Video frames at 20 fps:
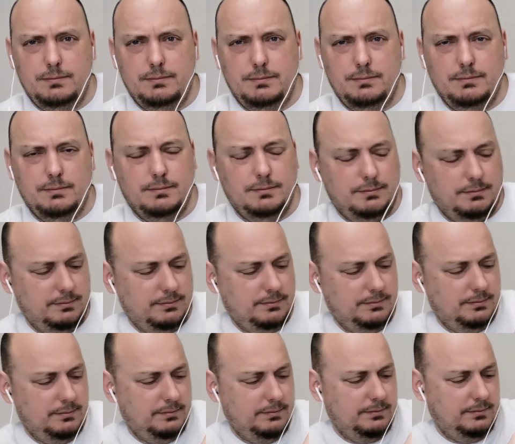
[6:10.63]

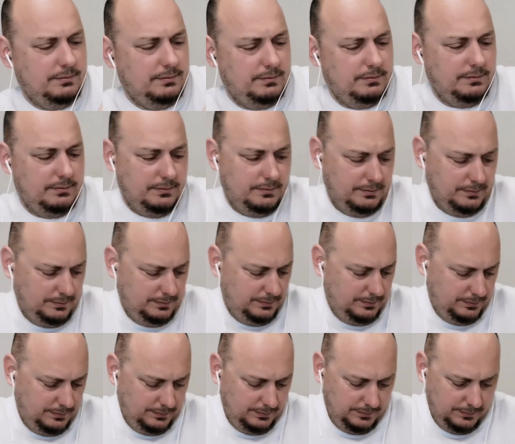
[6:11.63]

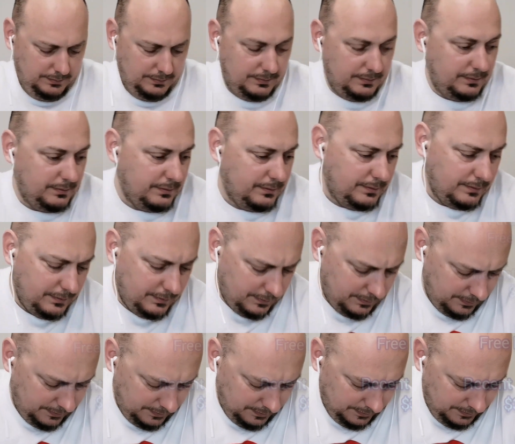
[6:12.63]

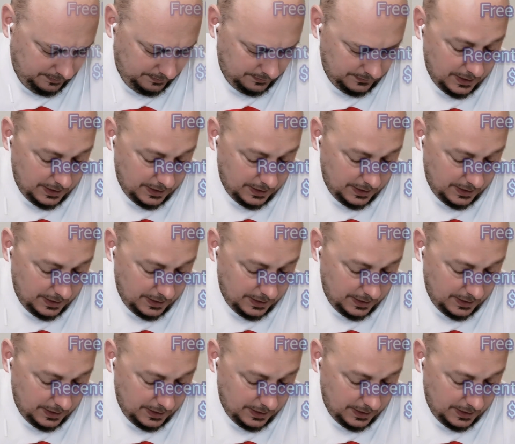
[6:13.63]
Nothing is said.